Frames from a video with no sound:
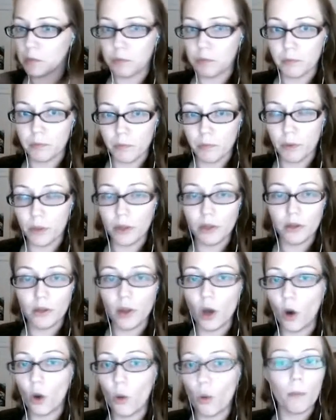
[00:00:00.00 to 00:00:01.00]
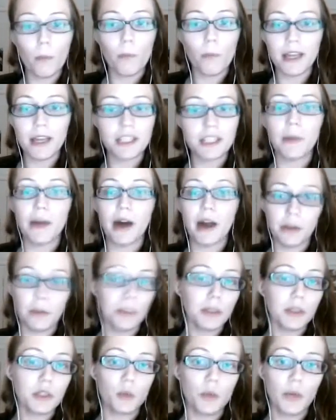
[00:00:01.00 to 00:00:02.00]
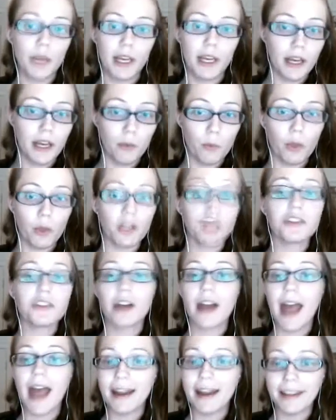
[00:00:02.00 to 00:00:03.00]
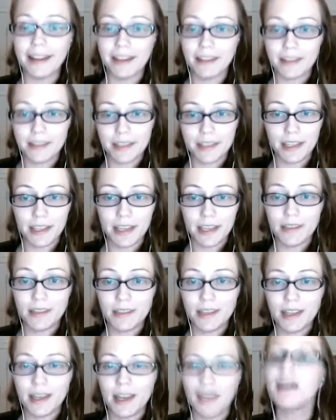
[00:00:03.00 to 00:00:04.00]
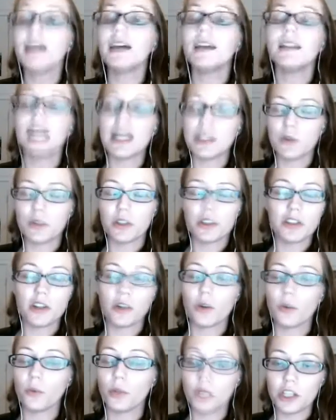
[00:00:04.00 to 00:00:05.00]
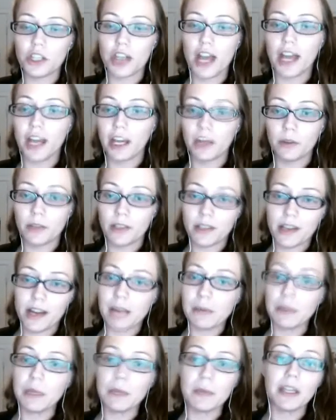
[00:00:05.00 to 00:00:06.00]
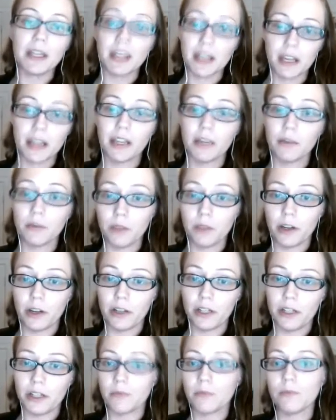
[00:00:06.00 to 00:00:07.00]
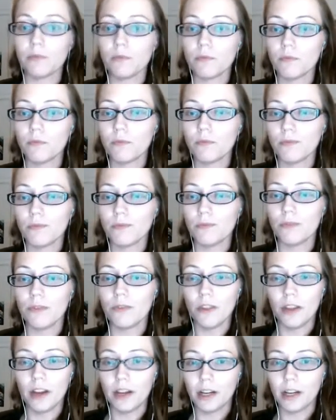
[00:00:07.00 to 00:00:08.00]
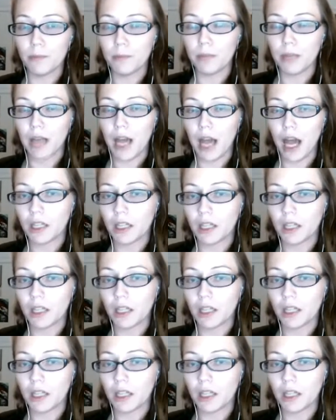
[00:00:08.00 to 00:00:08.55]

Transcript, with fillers: No mess about in between. And when you start adding in skits, that's when you start really jacking with the time limit. And it can get very, very blah.